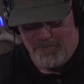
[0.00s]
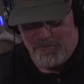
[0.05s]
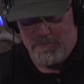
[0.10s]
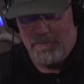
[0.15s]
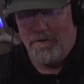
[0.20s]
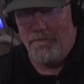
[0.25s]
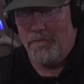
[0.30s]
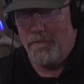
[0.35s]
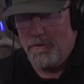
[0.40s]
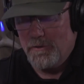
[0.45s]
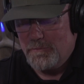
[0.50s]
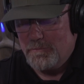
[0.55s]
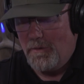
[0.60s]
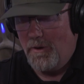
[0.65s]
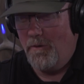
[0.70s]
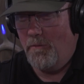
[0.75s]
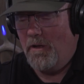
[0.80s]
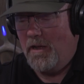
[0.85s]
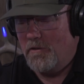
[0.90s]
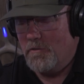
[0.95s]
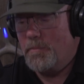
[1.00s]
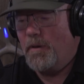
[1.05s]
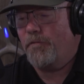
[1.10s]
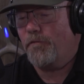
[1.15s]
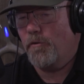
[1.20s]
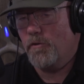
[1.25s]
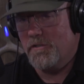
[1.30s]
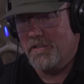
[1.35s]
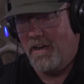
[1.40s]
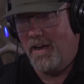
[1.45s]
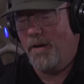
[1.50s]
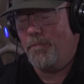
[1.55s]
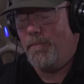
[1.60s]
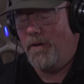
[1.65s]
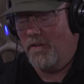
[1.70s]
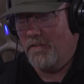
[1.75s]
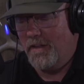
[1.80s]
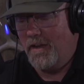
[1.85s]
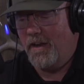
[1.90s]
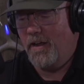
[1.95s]
was my first bow. That was my first
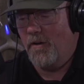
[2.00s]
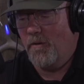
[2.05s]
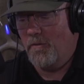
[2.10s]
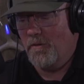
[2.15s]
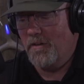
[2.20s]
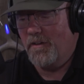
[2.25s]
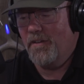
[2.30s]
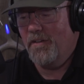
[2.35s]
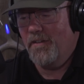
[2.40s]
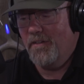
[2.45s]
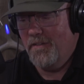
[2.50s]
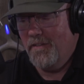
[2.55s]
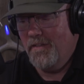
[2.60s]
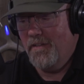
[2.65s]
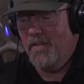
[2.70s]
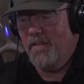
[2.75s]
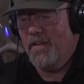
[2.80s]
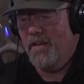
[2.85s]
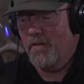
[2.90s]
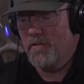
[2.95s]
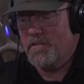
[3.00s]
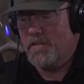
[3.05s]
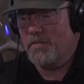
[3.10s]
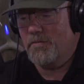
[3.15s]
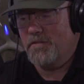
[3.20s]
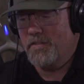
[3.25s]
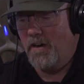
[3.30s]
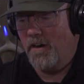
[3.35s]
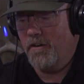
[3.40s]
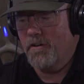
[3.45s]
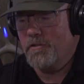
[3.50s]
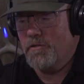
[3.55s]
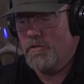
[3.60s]
compound that I owned. It was a dart